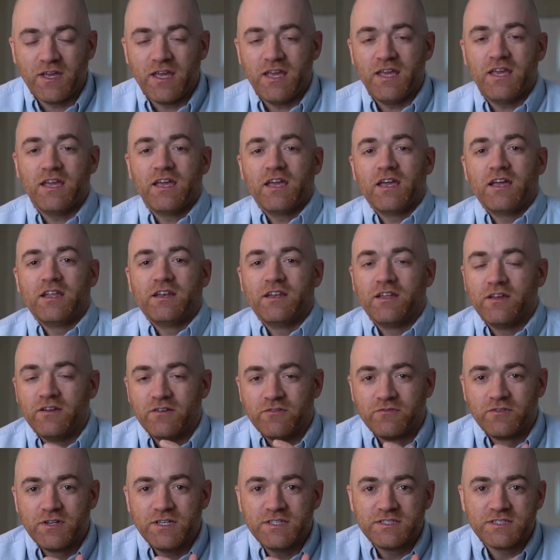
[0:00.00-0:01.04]
and
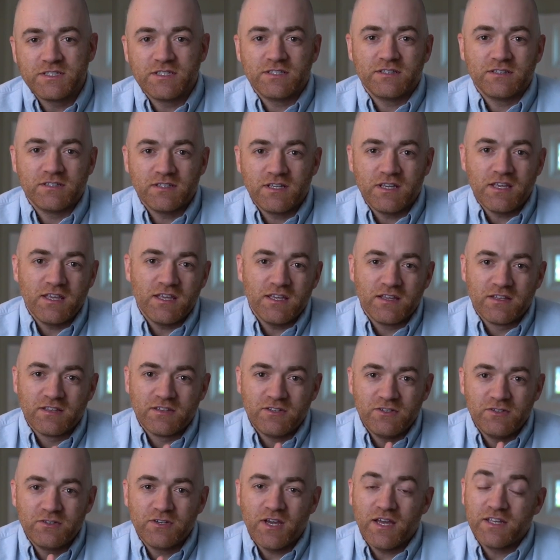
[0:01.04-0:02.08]
recently
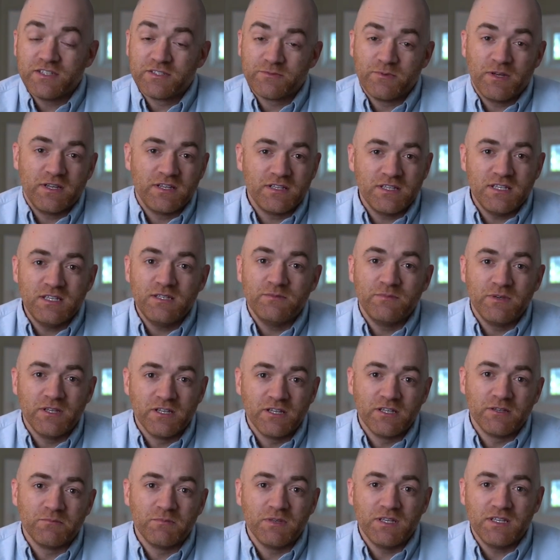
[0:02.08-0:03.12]
you guys have been
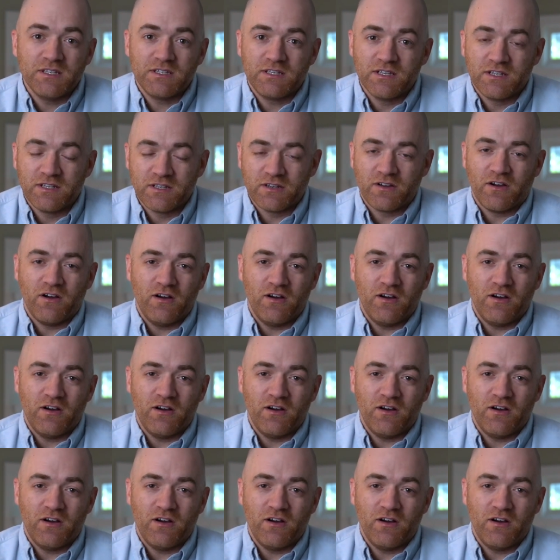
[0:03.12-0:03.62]
emailing me getting